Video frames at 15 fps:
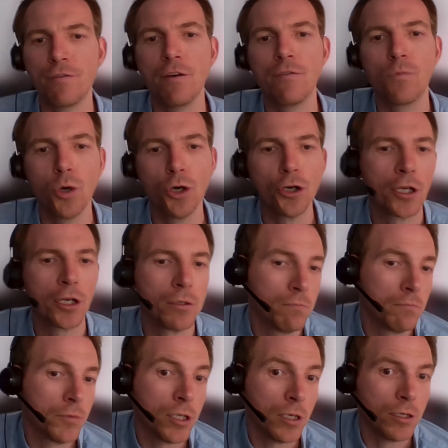work
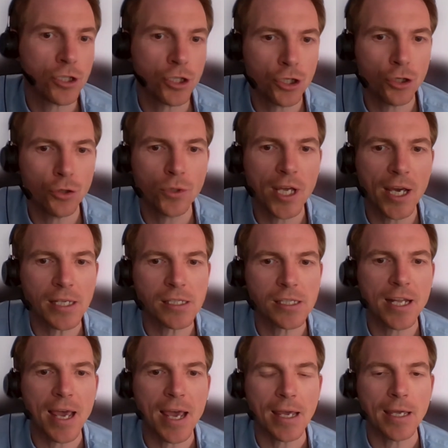to do day to
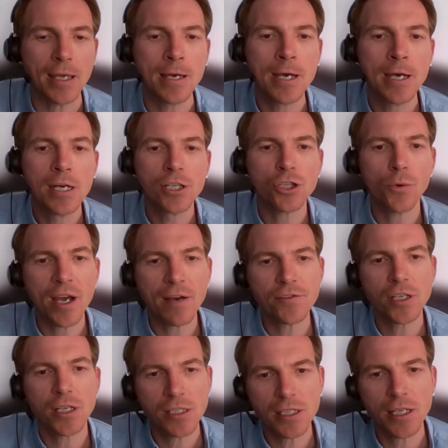day. So we have
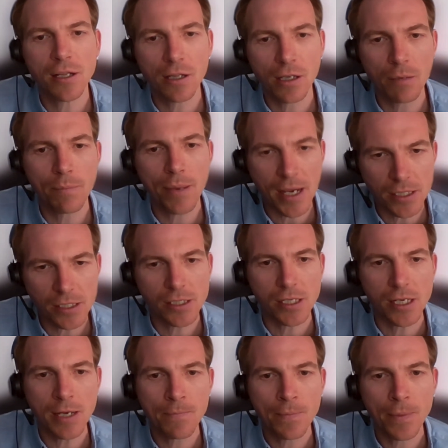to consider the
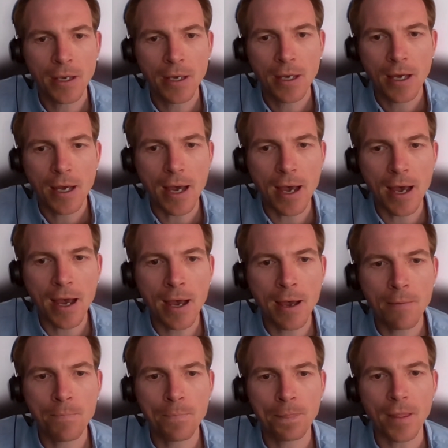capacity.
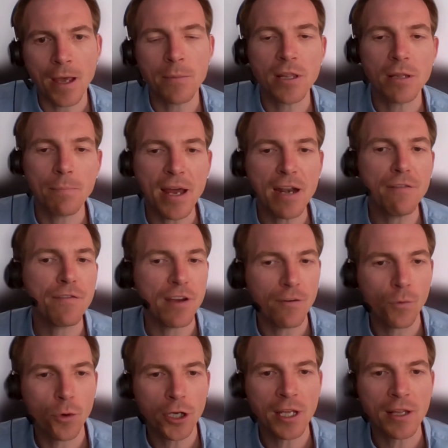I mean, the benefit
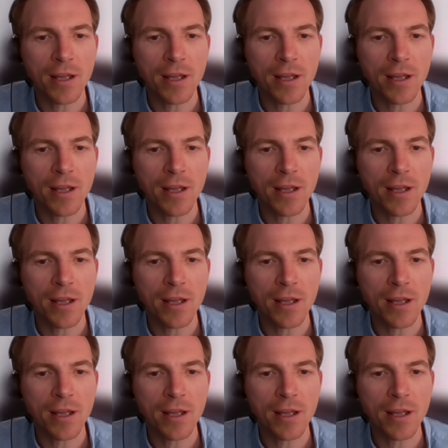of working